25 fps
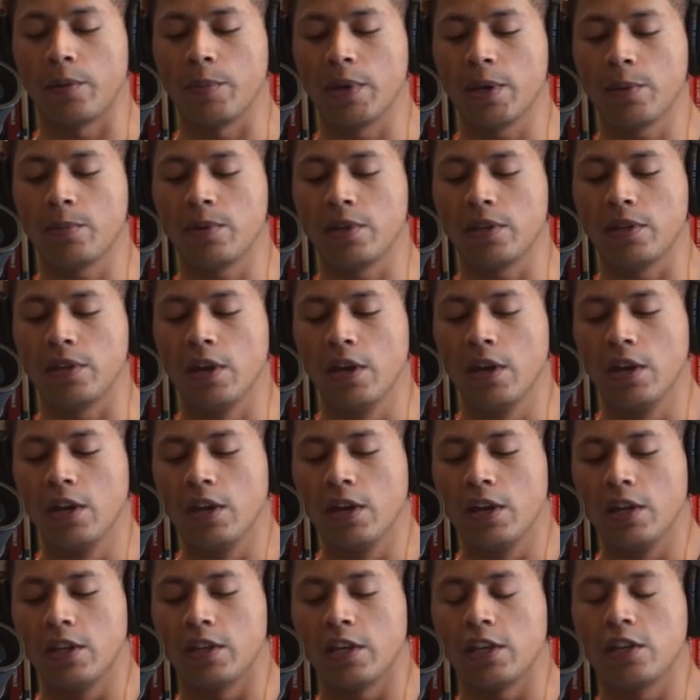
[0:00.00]
Maybe
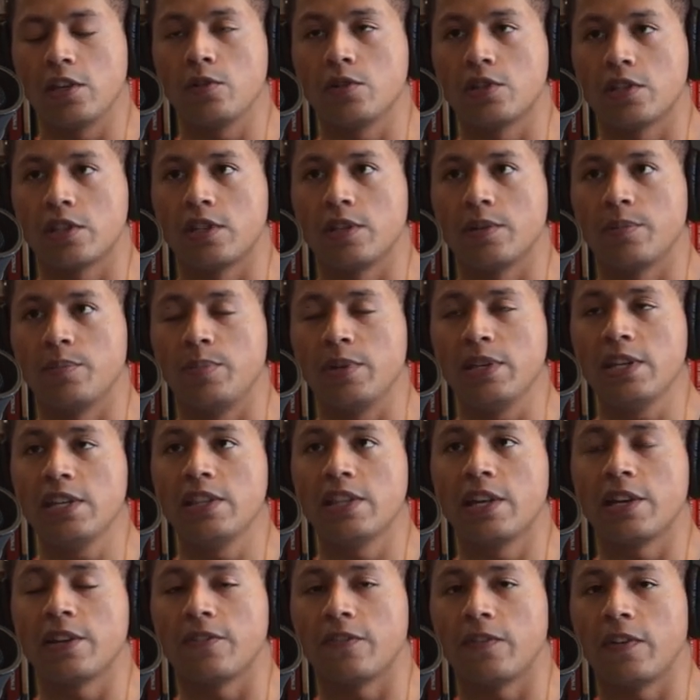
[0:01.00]
they used to be in
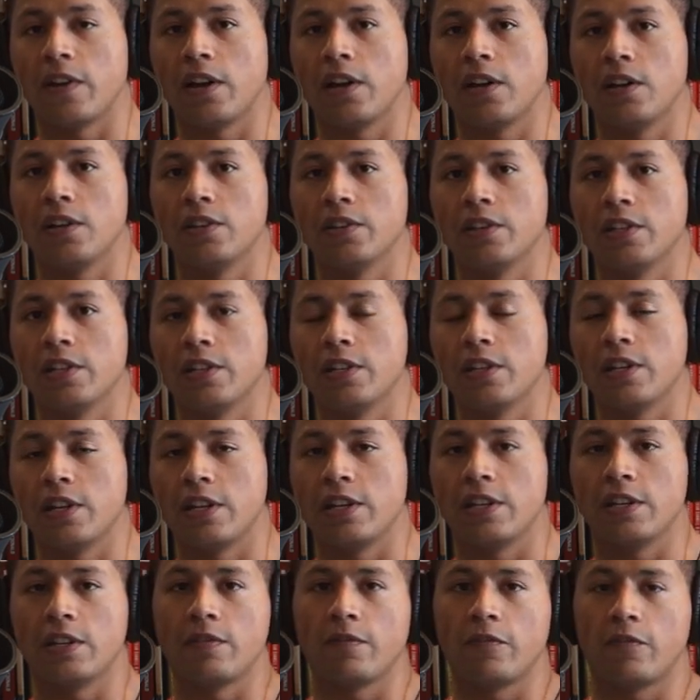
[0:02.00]
the NFL and then
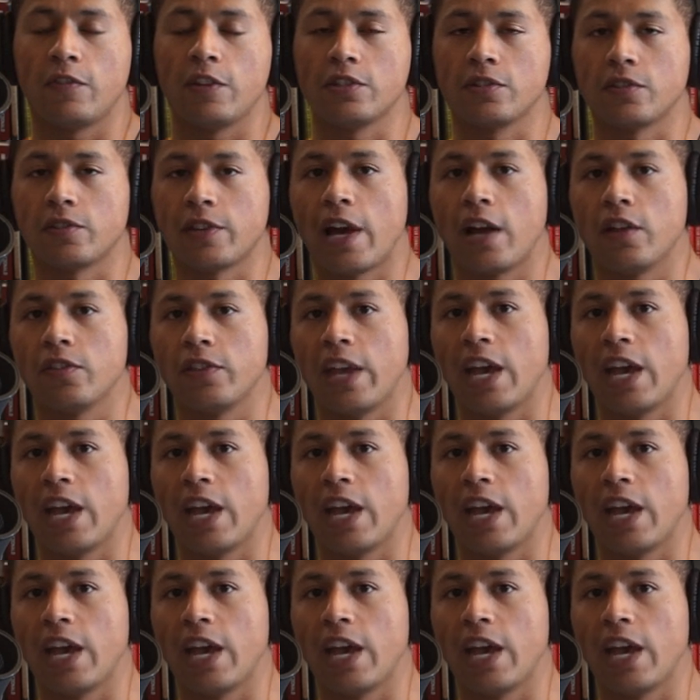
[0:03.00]
it fizzled out.